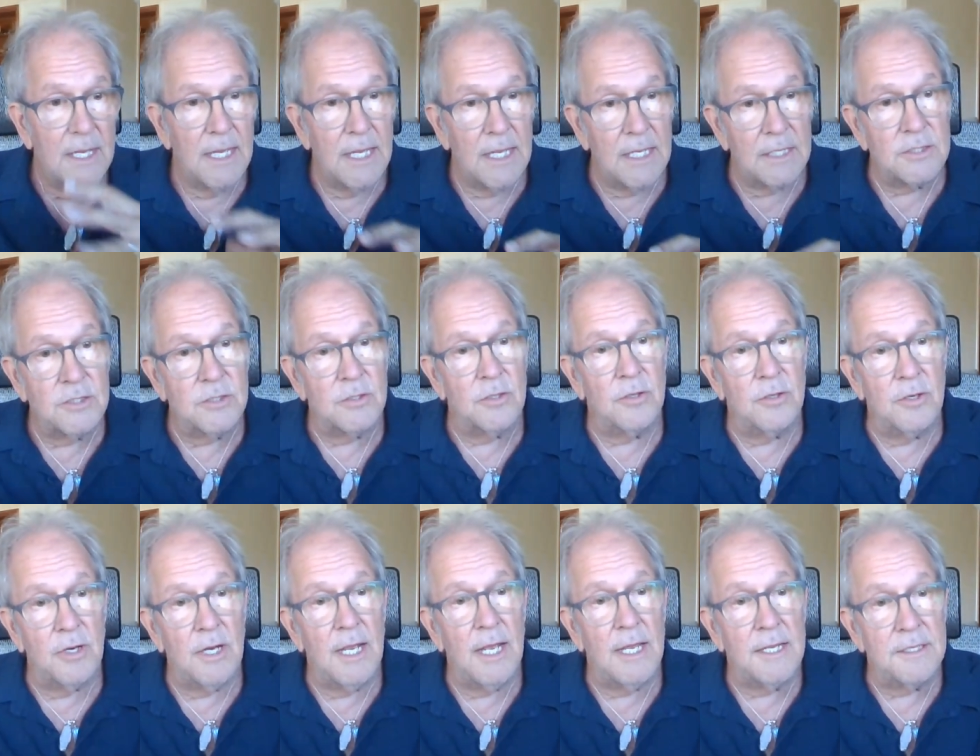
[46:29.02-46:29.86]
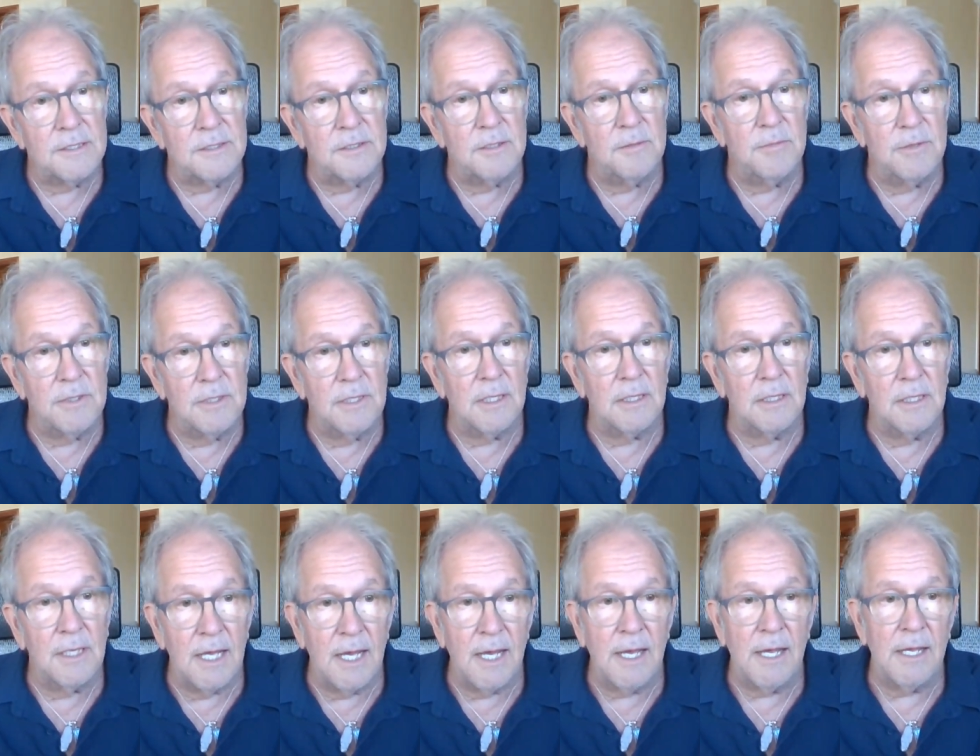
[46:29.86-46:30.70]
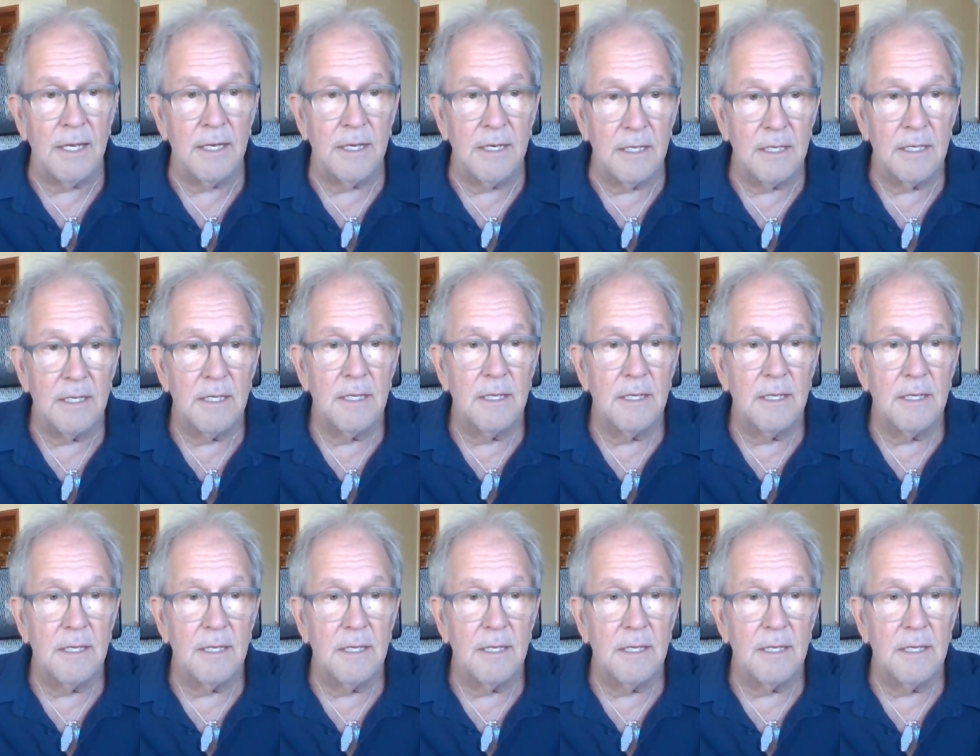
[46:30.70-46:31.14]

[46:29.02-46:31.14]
And so there has to be a lot,